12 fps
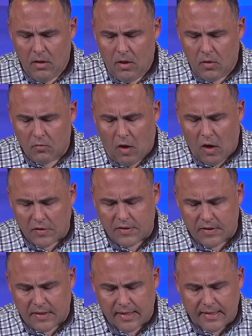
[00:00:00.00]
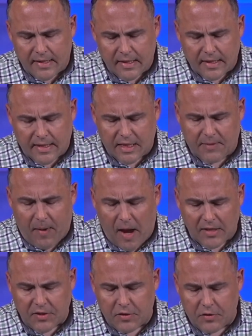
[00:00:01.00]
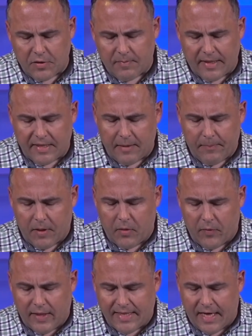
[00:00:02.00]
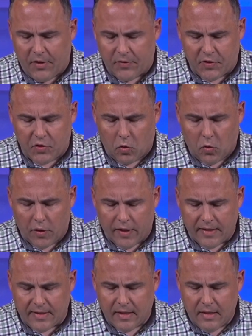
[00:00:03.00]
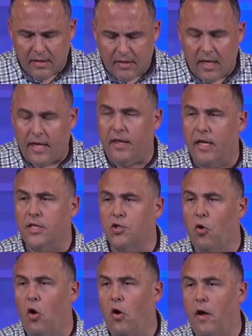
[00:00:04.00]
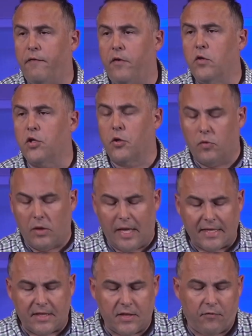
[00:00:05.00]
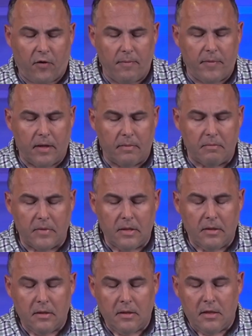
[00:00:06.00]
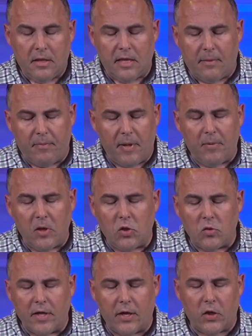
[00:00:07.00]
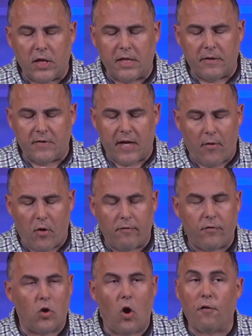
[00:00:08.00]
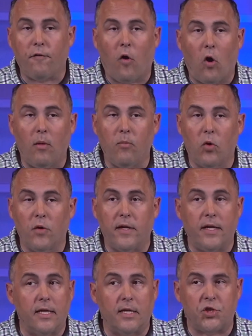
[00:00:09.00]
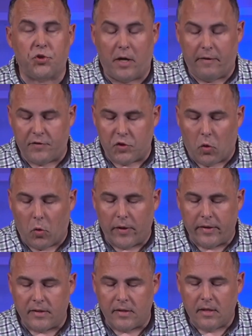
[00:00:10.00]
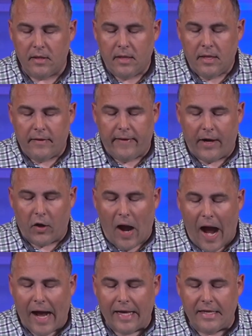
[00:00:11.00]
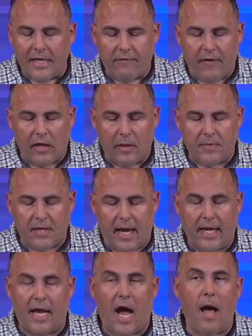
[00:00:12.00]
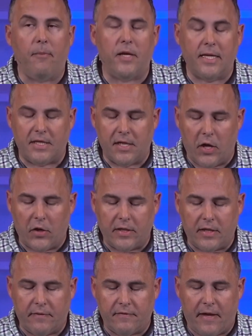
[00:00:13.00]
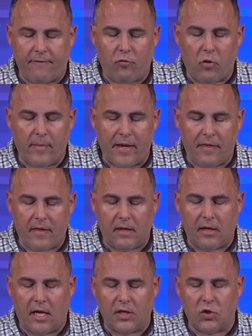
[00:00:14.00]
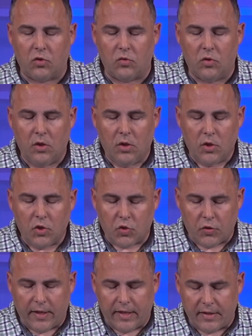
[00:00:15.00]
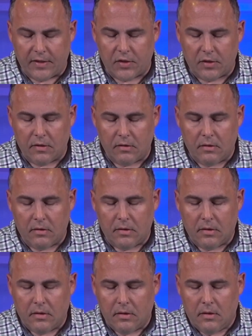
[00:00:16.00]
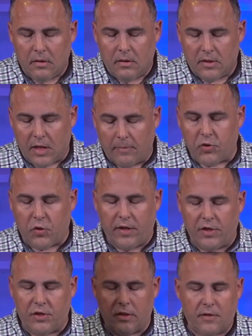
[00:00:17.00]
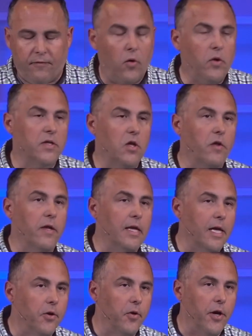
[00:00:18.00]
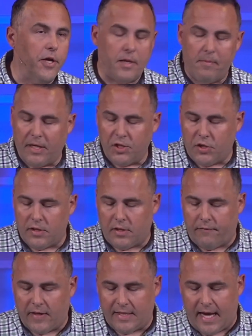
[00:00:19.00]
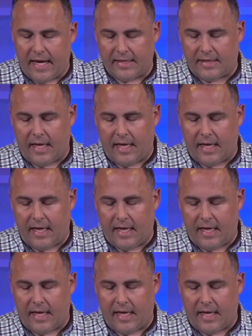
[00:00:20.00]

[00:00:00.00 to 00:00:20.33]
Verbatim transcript: Ross says this expositors may simply retell the stories and then draw a few general lessons from them. The biblical narratives, however, are far more than illustrative stories. They are highly developed and complex narratives that form a theological treatise. Some traditions focus on the literary dimensions of the text.